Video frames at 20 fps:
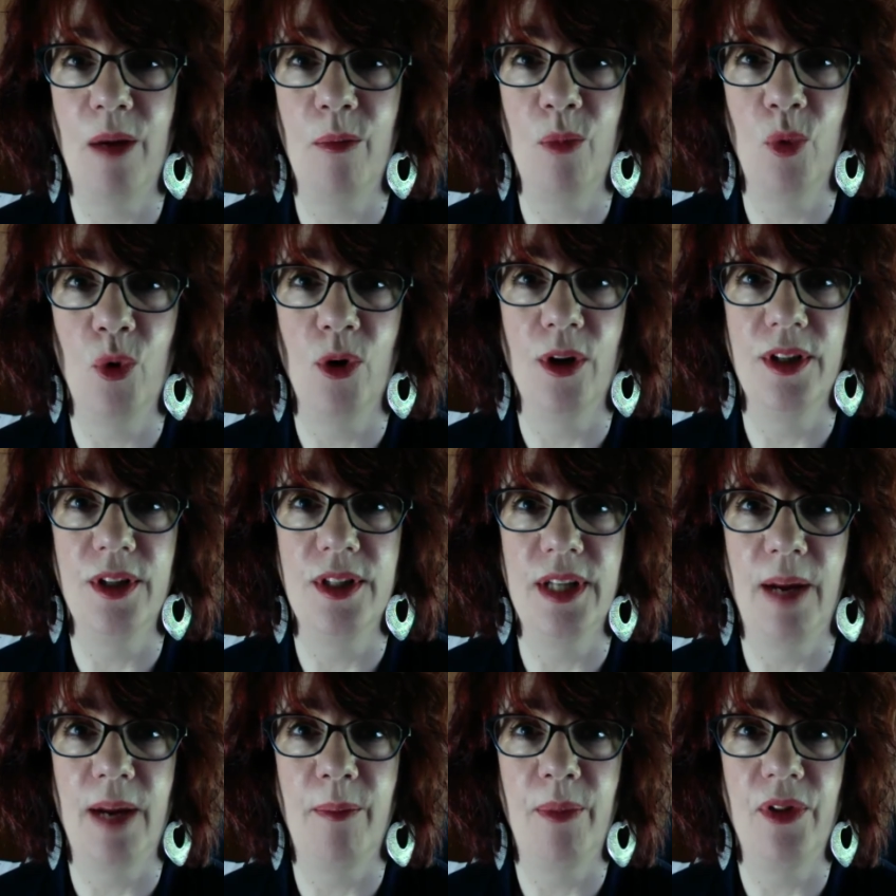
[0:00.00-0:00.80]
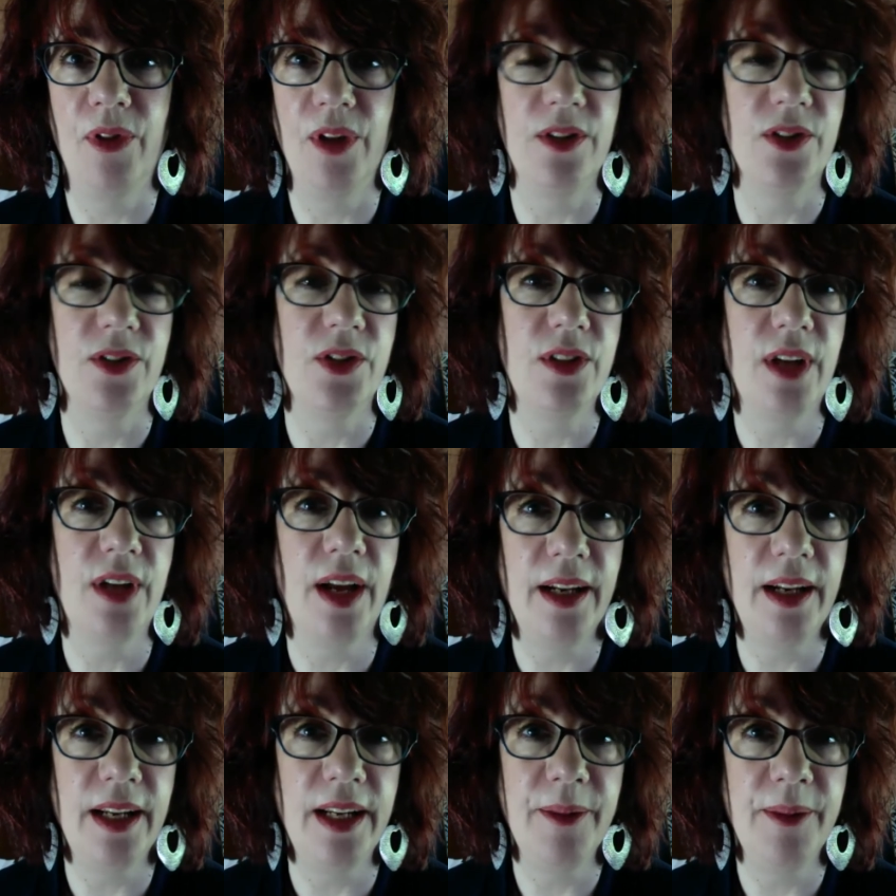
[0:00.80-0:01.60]
more depth and
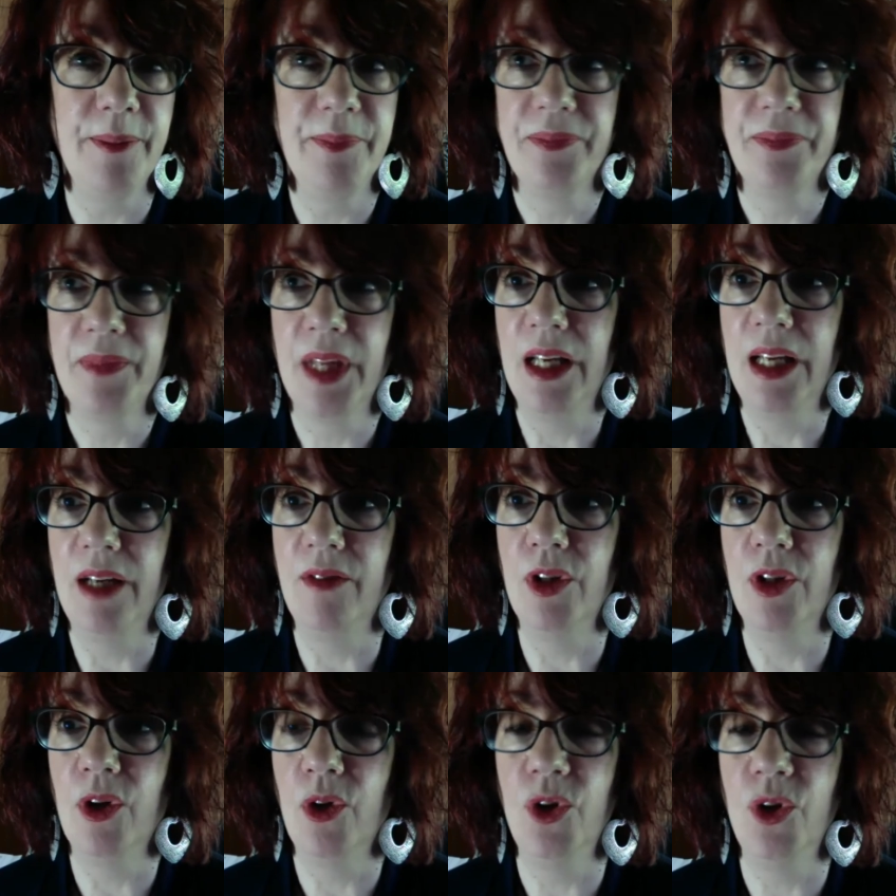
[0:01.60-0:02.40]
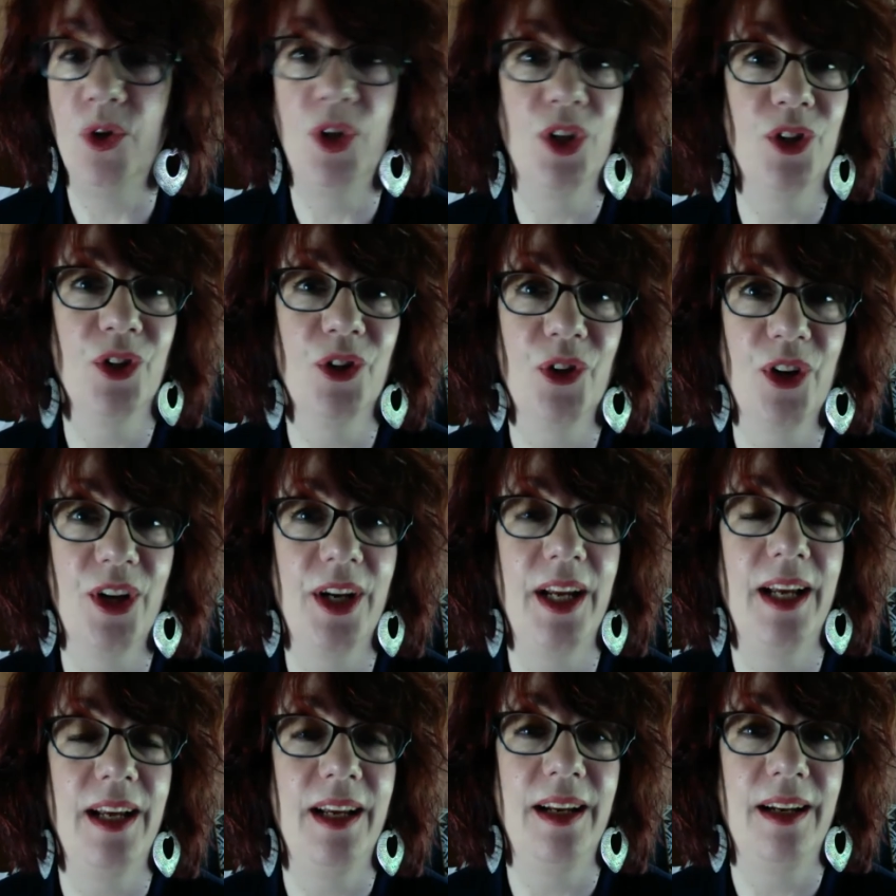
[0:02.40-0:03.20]
study, even though you can learn
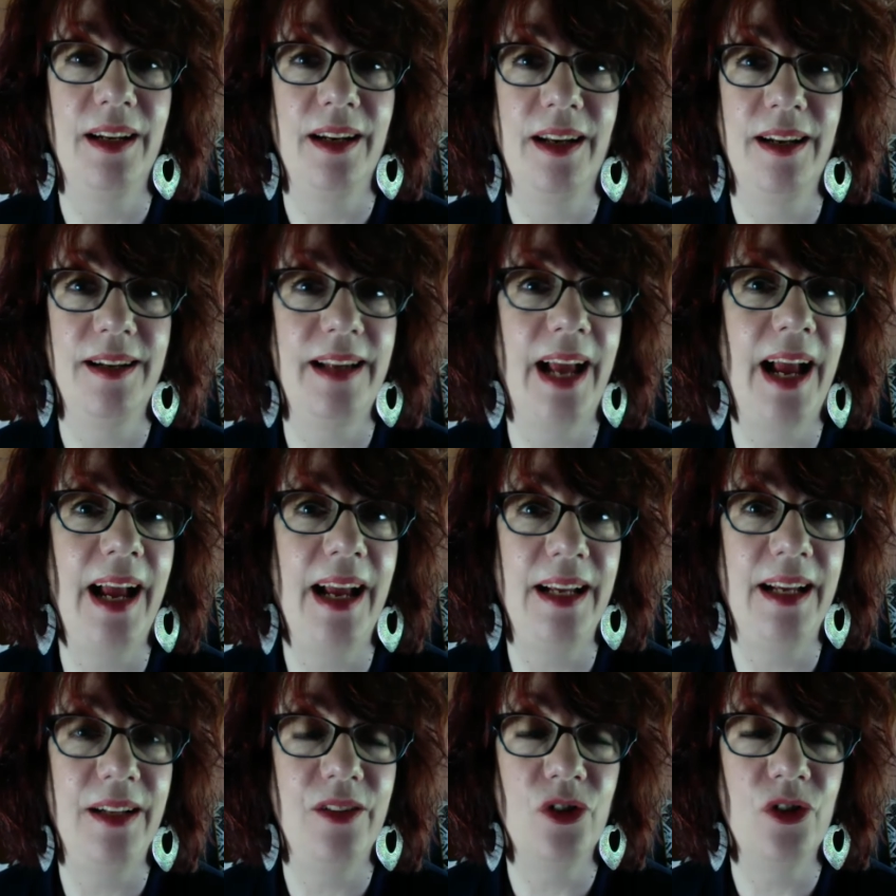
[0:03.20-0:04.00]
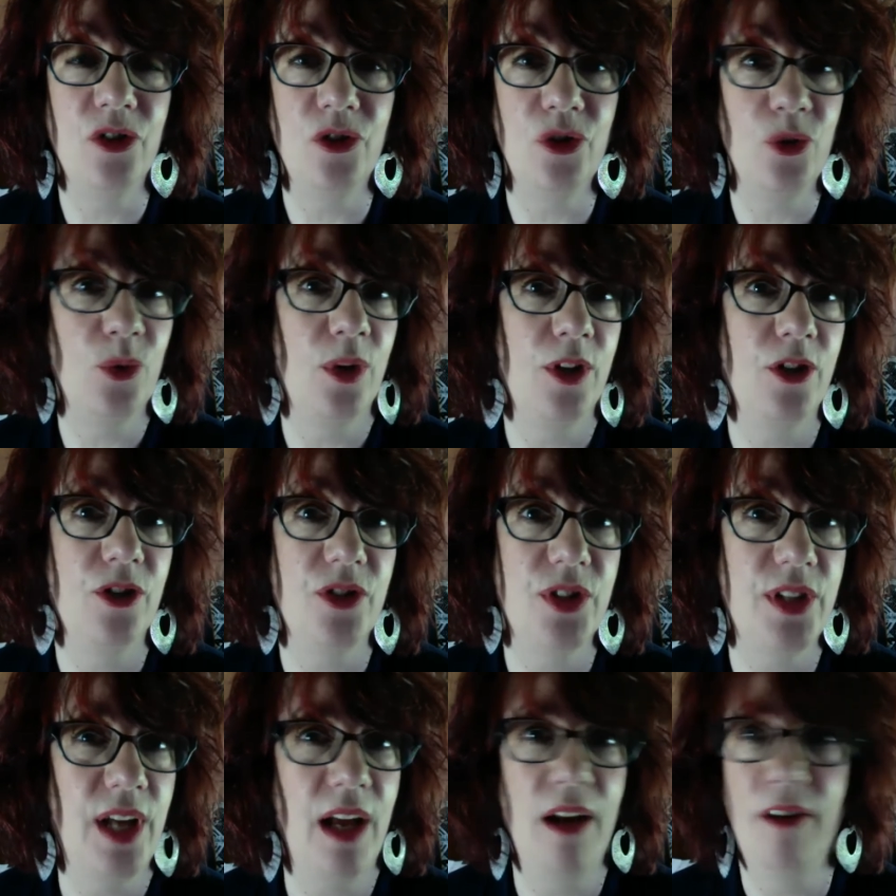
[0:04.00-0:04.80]
it in a day to do on
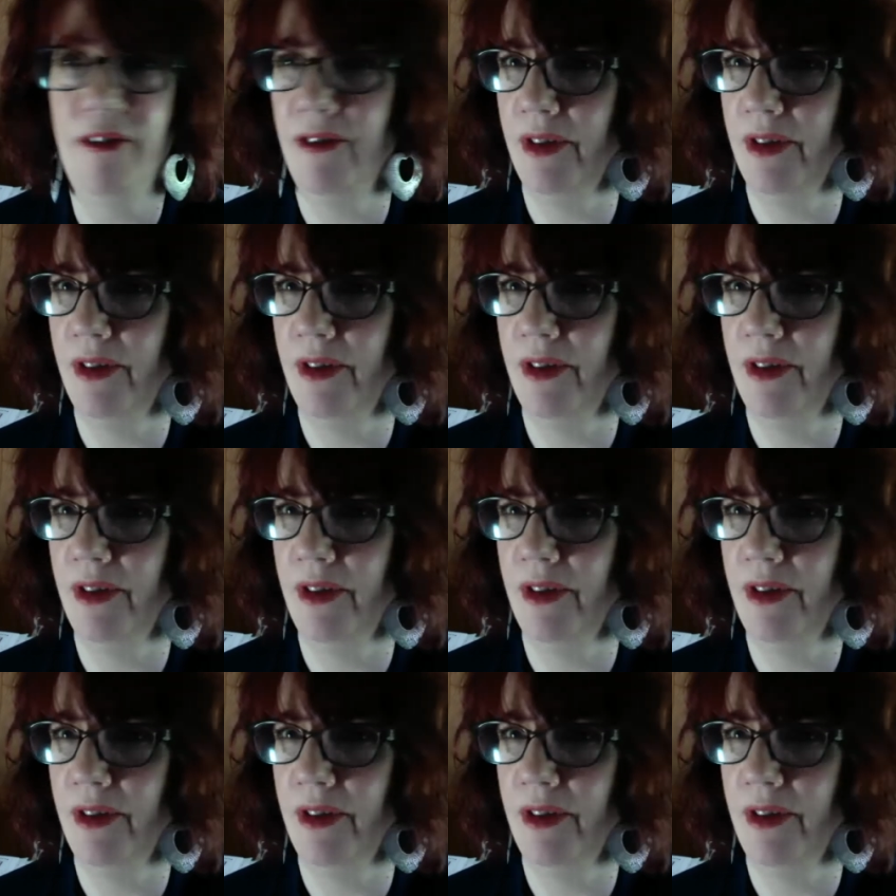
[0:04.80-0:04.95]
yourself,